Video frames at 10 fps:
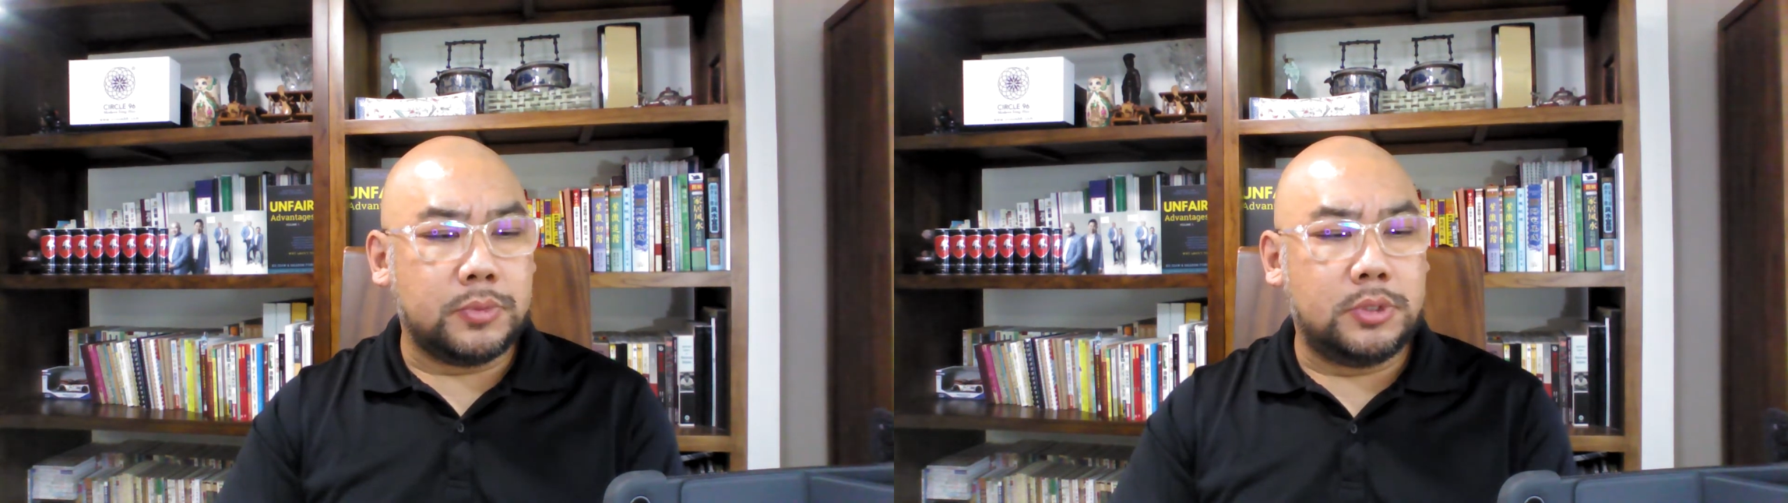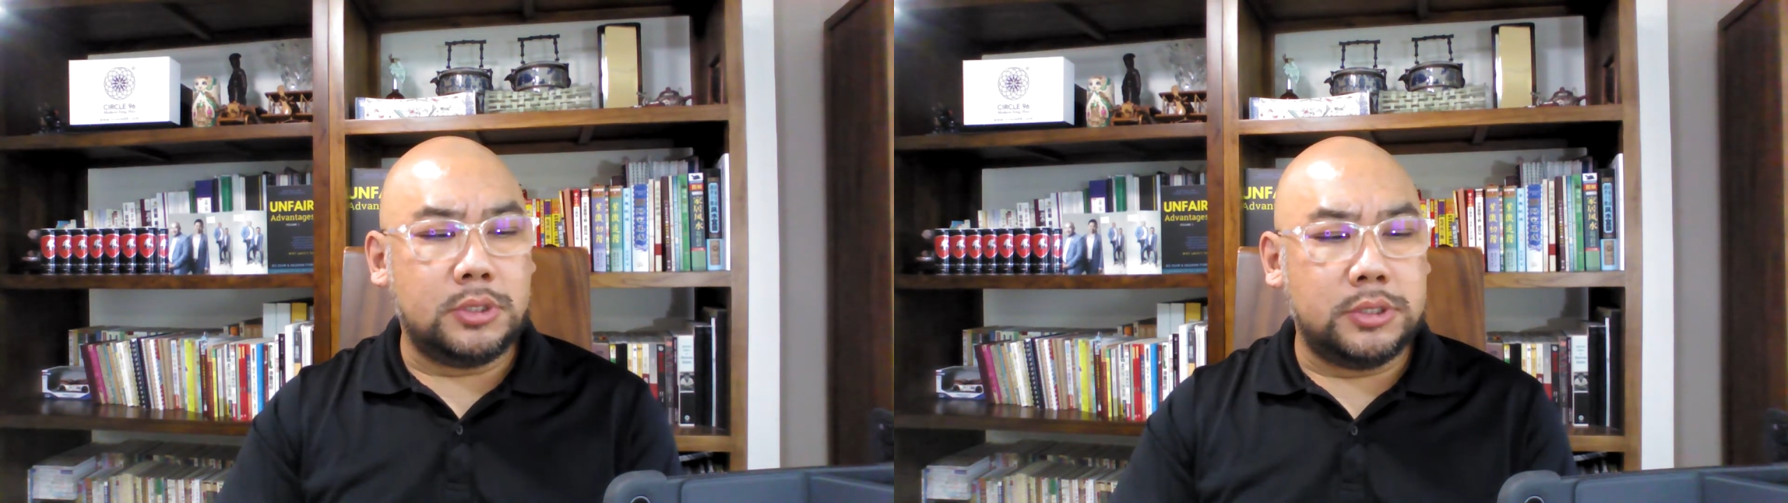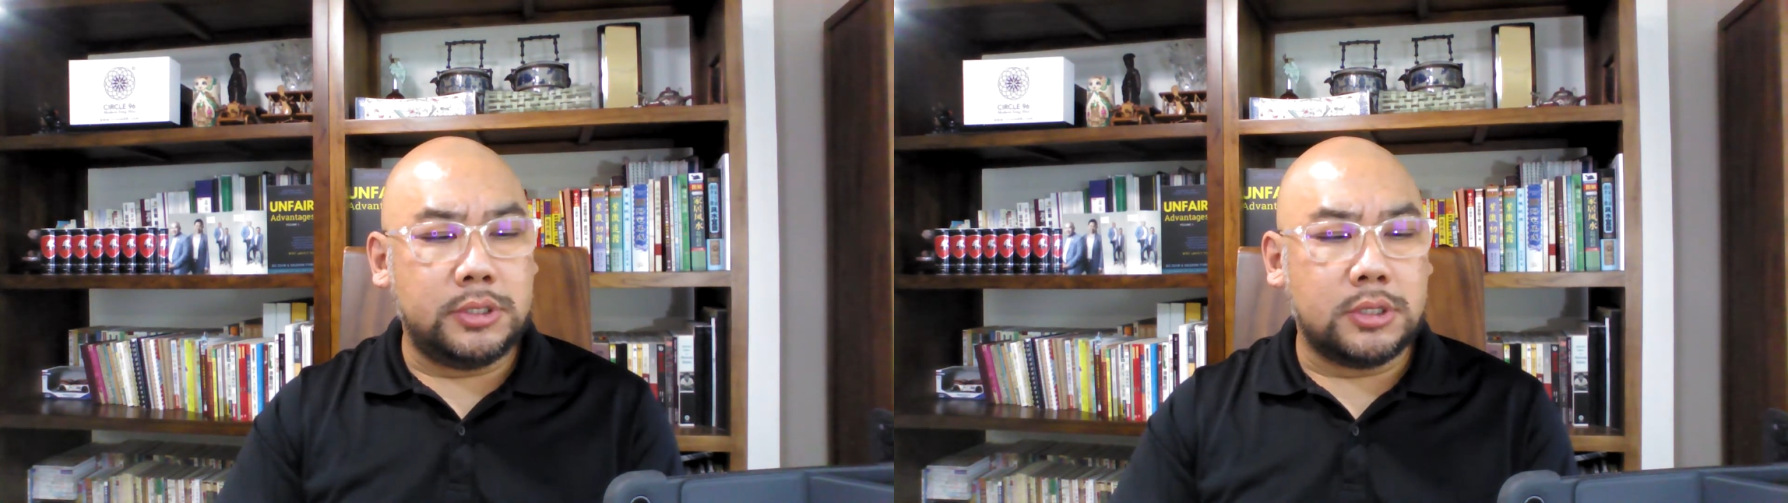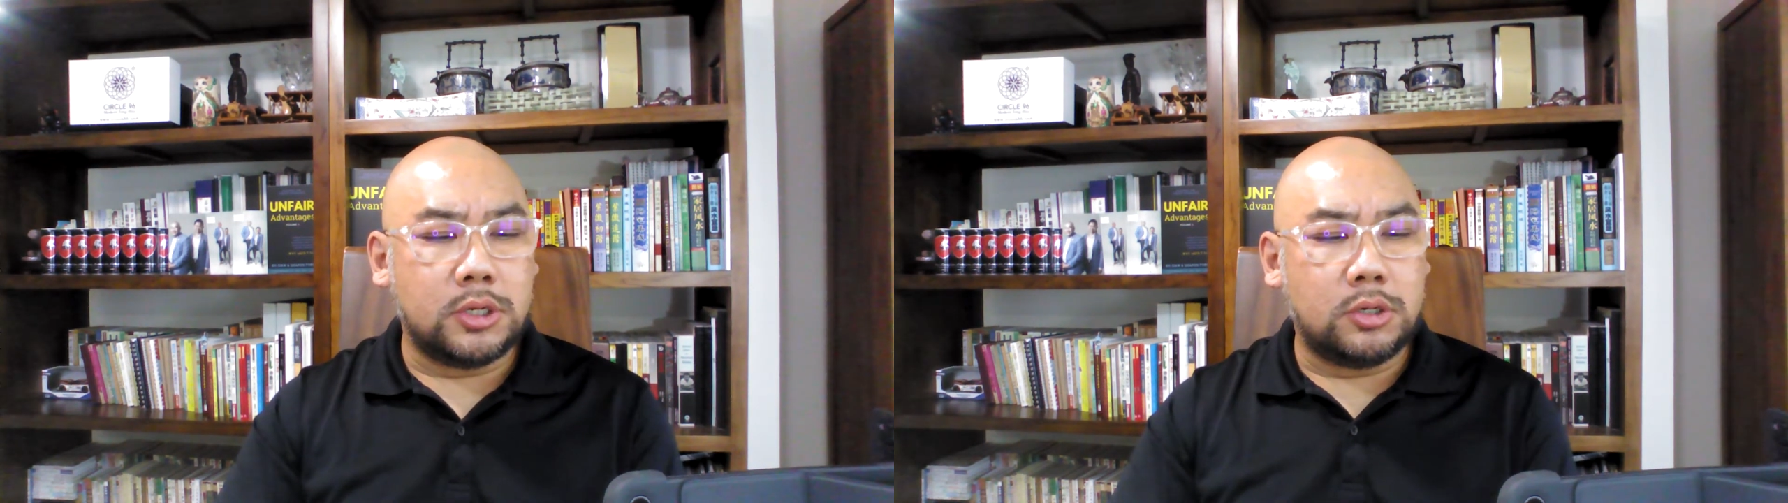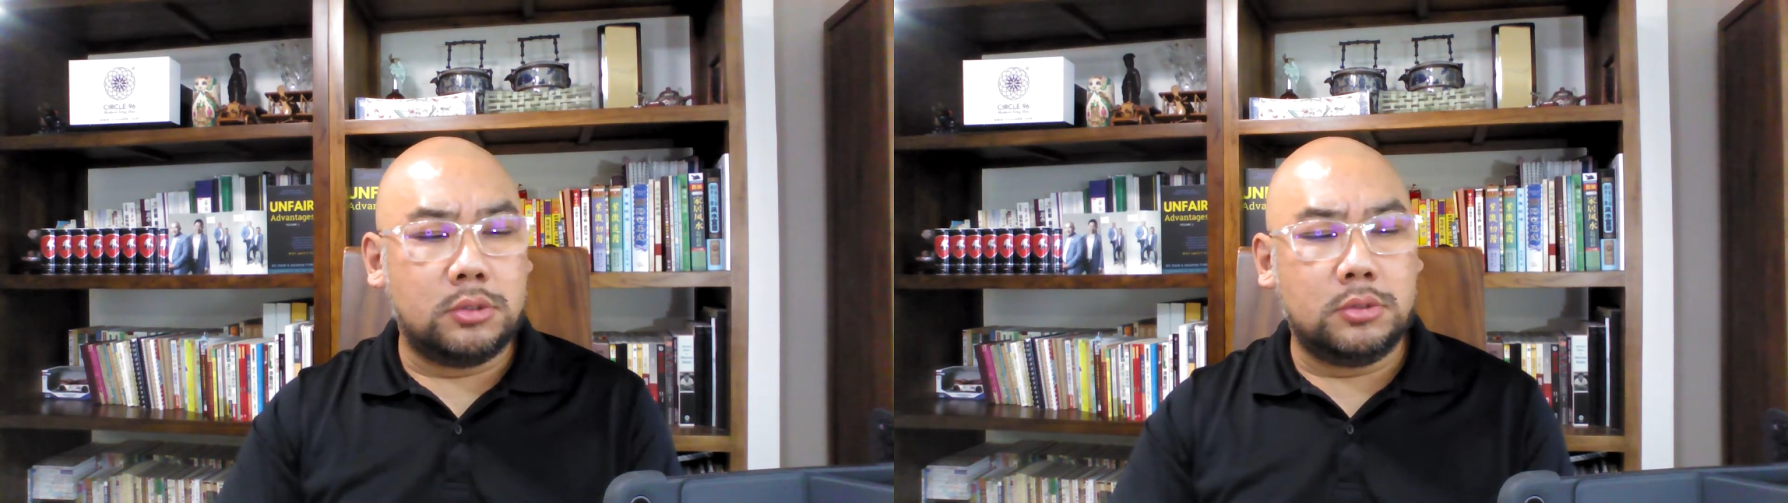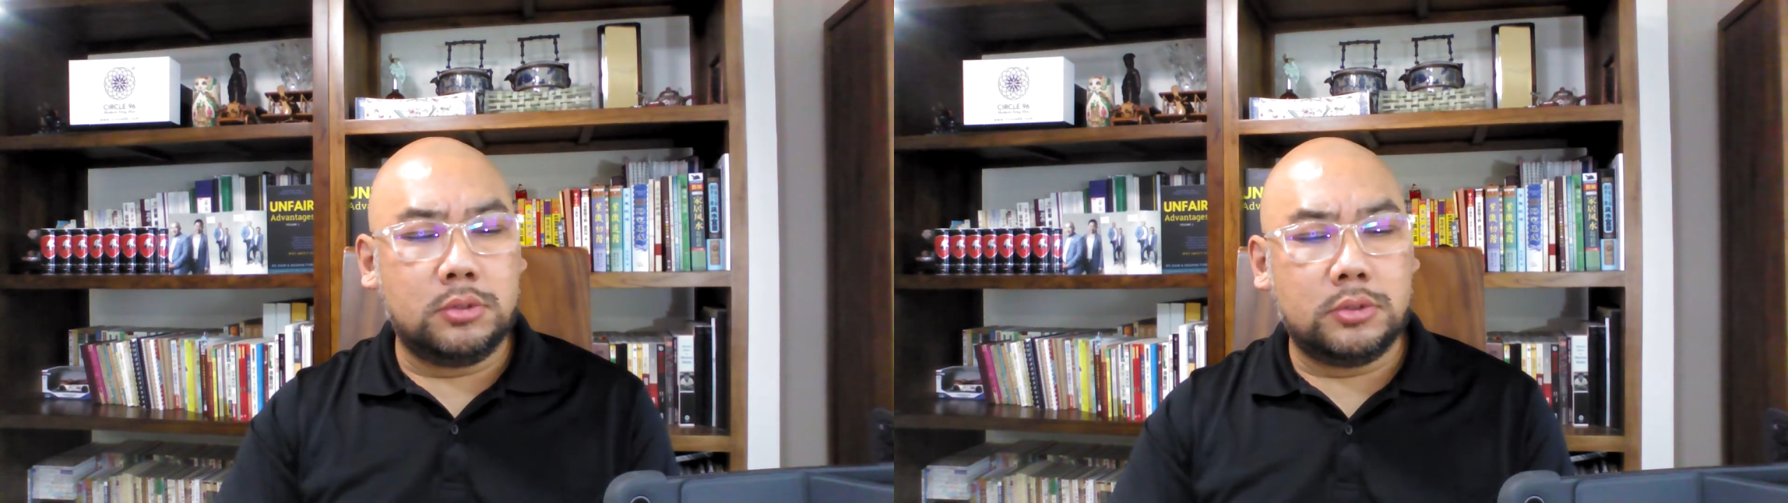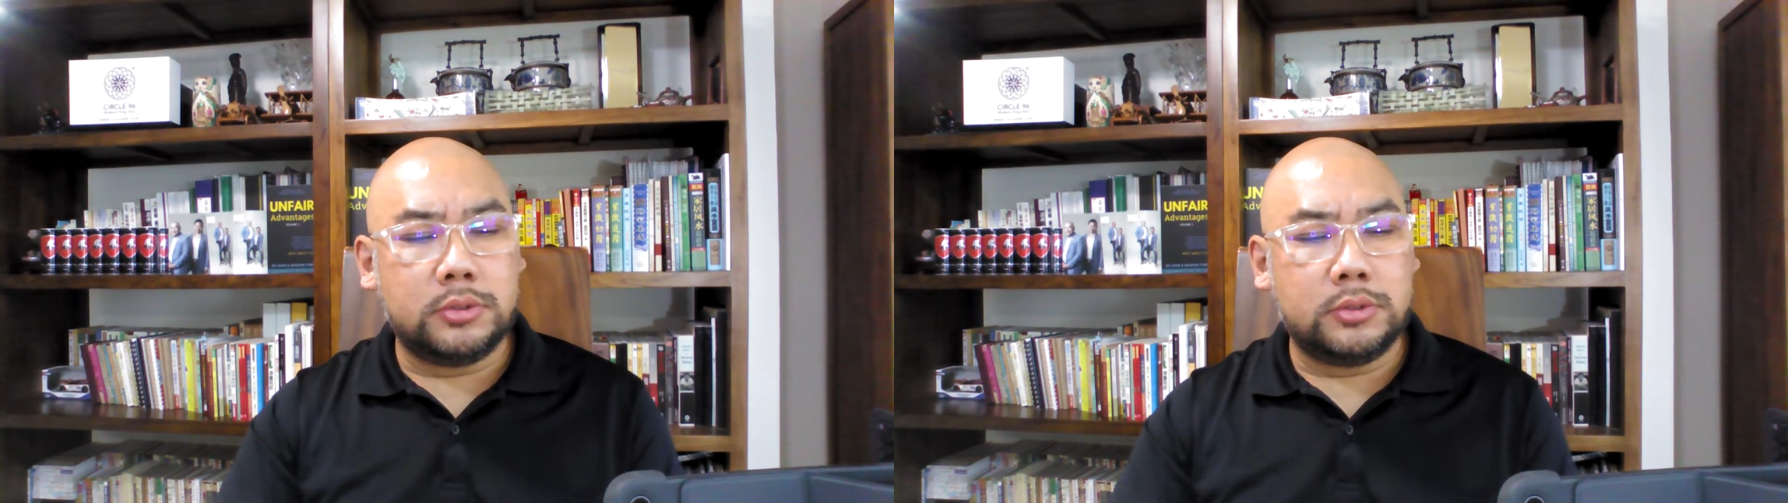this little girl,